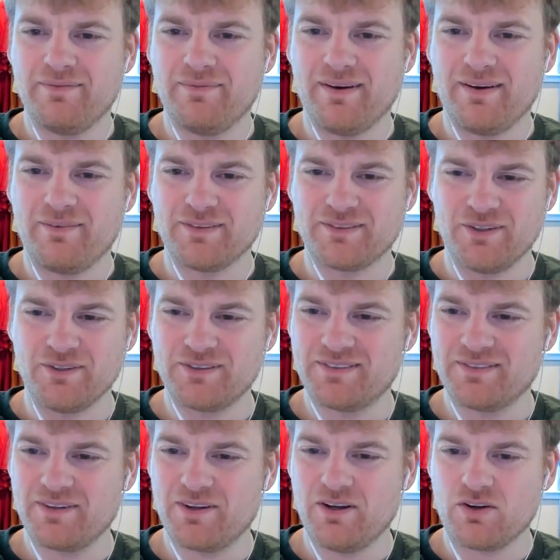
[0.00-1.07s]
results
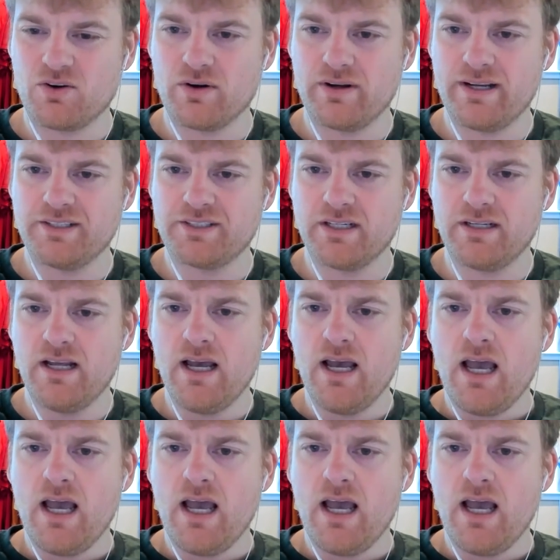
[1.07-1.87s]
color coordination,